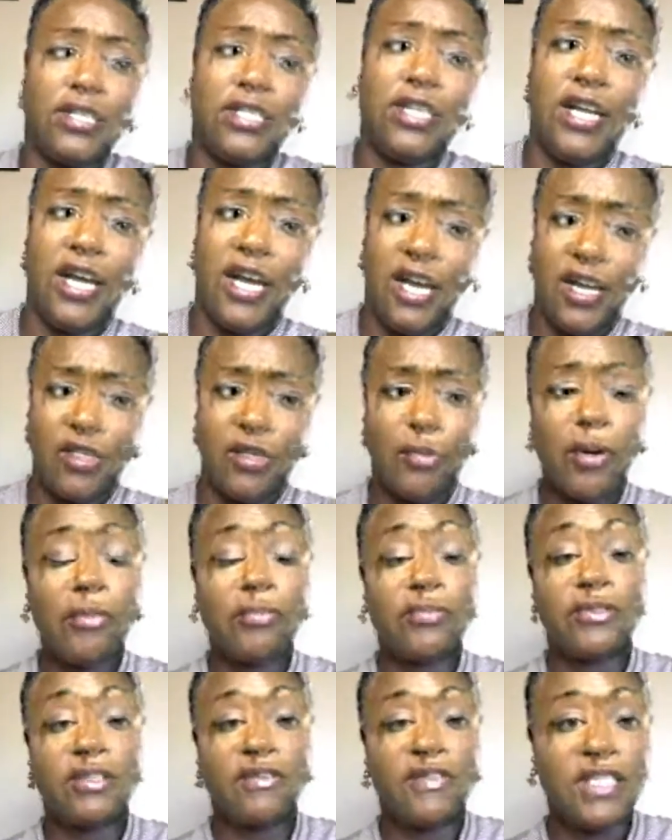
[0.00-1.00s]
today and the
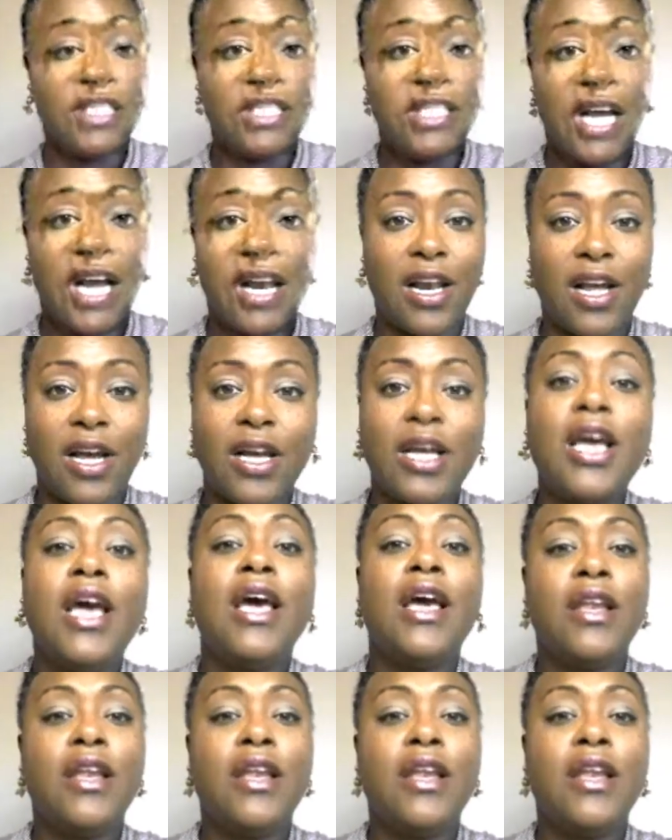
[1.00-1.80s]
purpose of this dialogue.